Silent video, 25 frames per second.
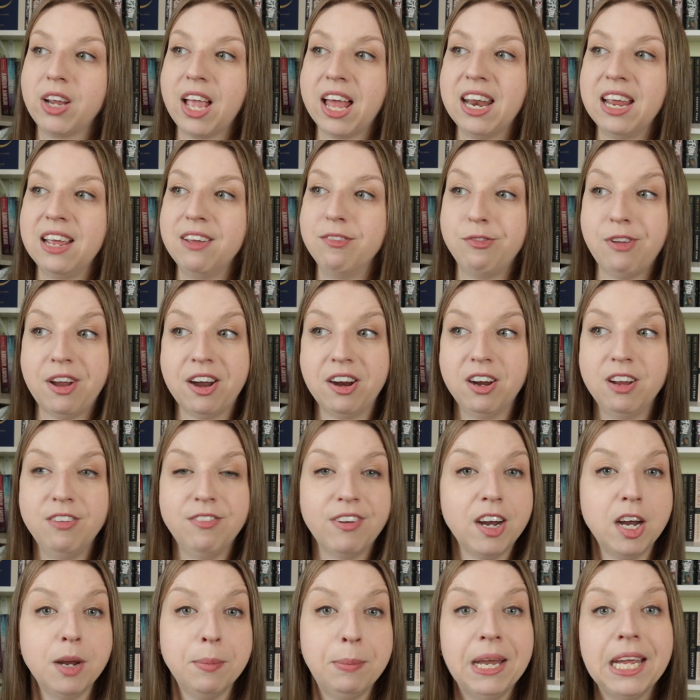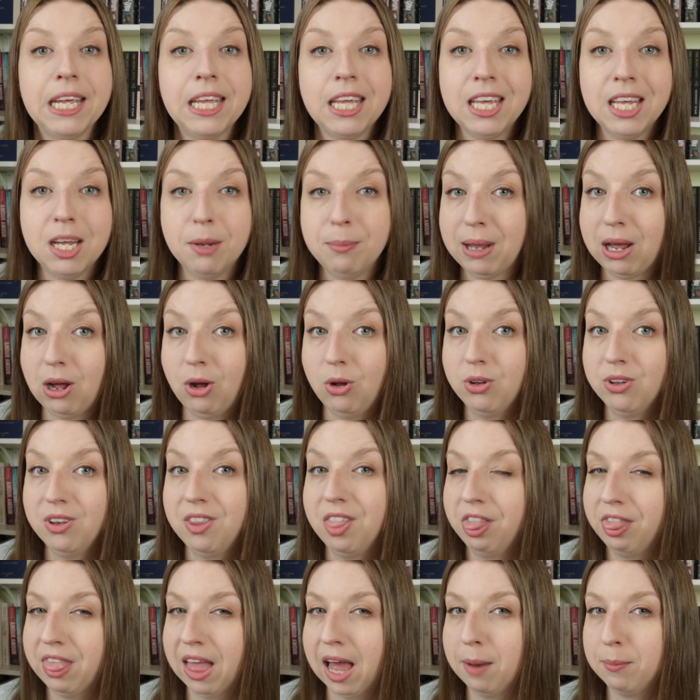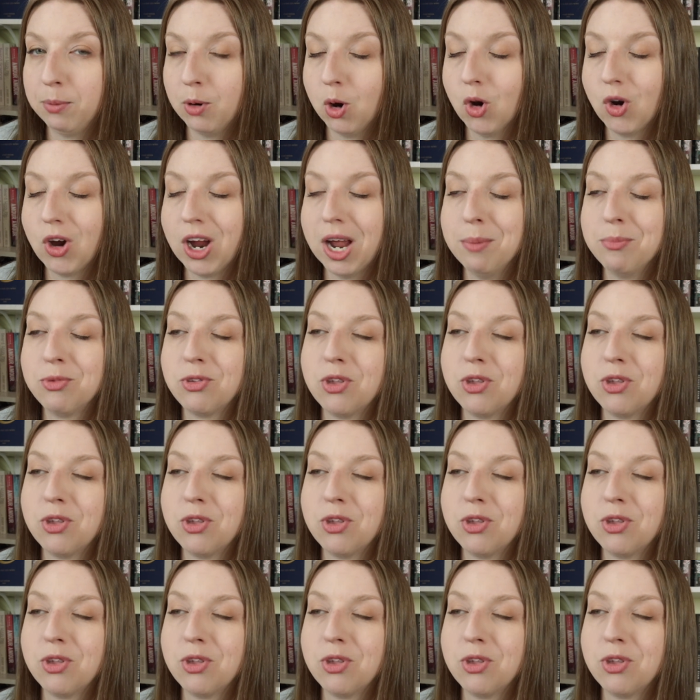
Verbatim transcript: getting very very picky about that program.